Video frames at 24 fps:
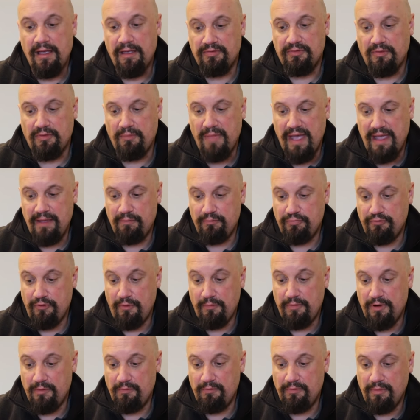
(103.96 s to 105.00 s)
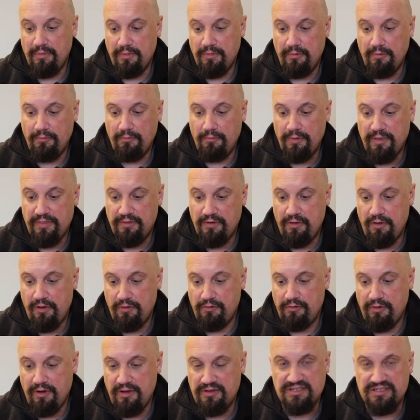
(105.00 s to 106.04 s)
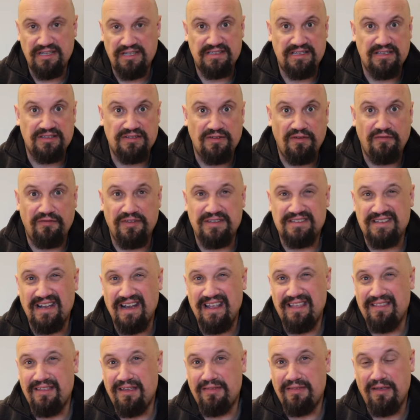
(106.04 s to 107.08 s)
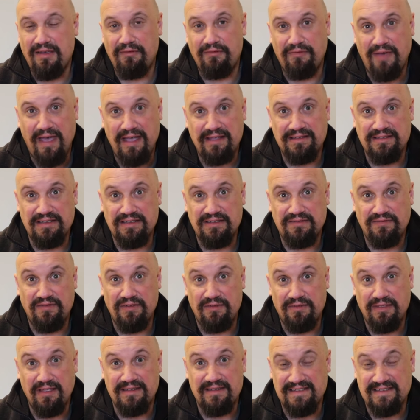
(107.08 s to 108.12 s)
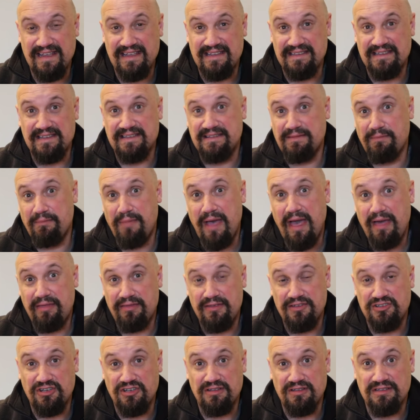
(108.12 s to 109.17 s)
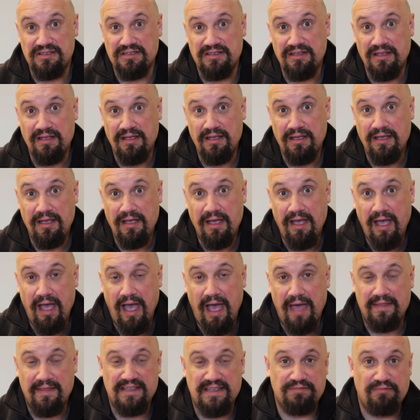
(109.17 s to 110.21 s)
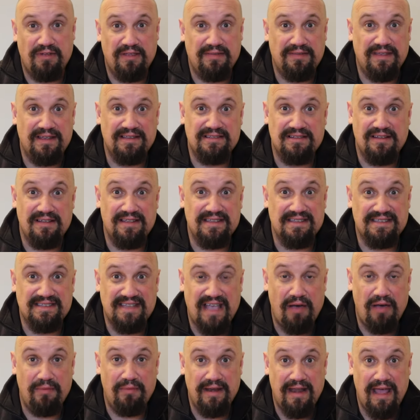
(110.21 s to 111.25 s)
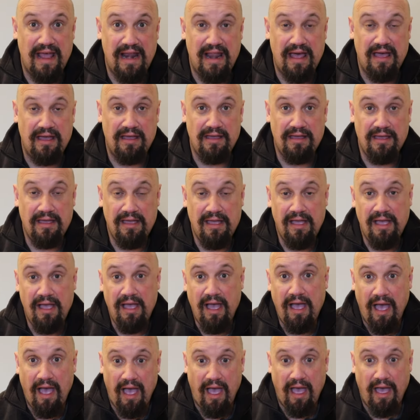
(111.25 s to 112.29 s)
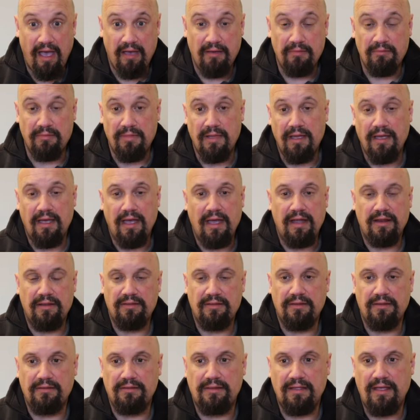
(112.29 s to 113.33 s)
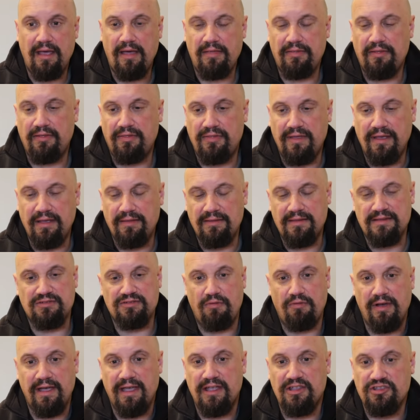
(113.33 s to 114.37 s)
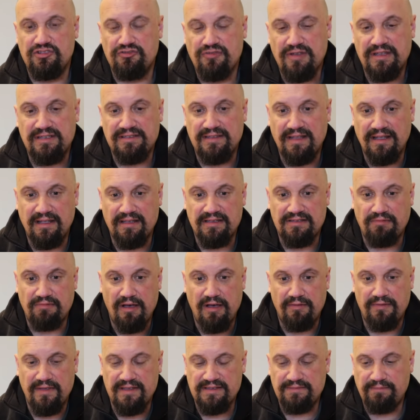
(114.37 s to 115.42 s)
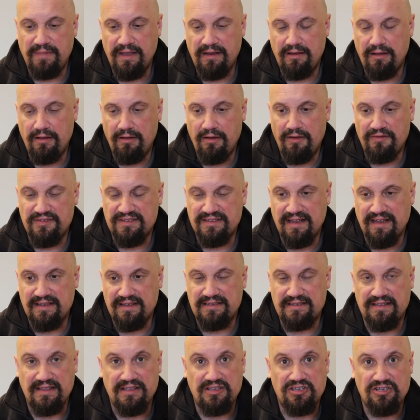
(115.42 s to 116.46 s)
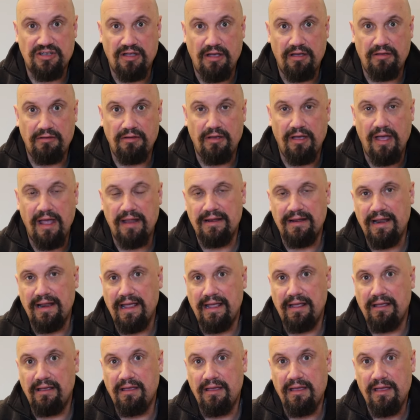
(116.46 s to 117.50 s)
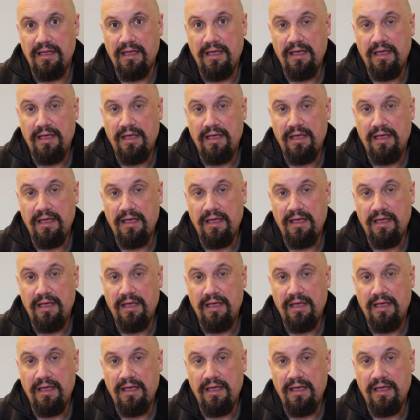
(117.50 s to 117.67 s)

The main problem with cockroaches is obviously that they're vectors for diseases and pathogens, and they spread things like salmonella. Um, and the other thing that's quite interesting as well, there's been a lot of studies that show and link